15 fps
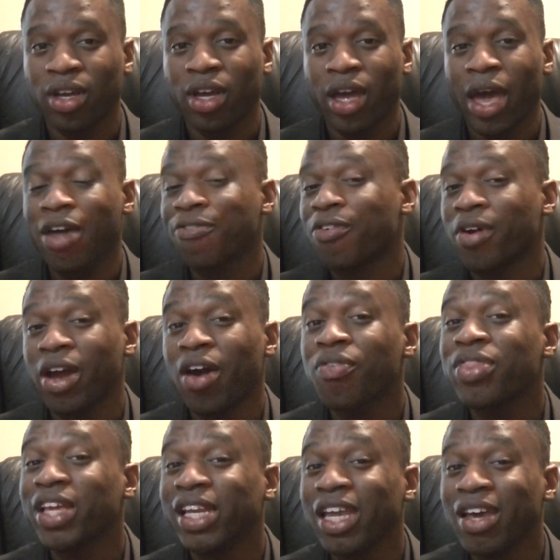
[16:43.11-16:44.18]
and for
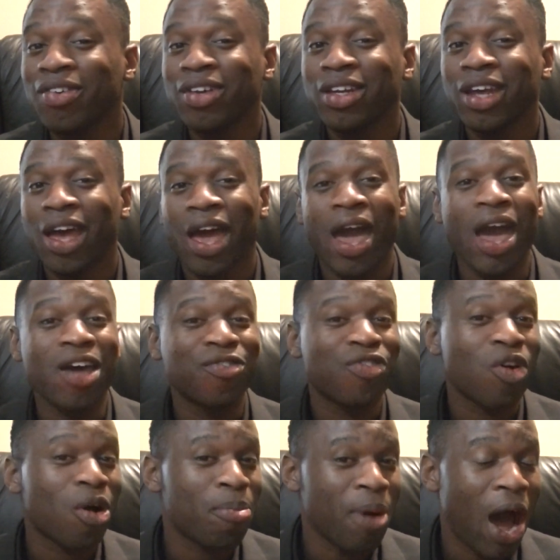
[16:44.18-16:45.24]
healthy living, and
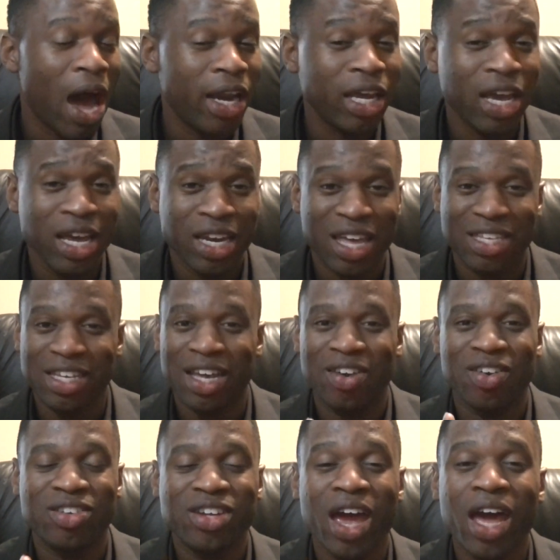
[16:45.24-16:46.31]
for a body that's
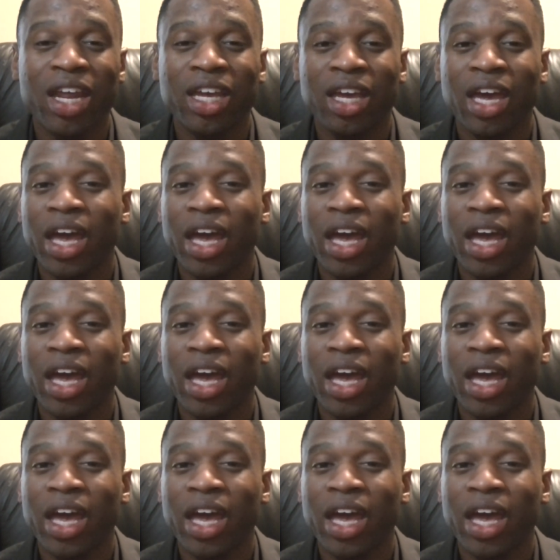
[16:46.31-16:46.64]
energetic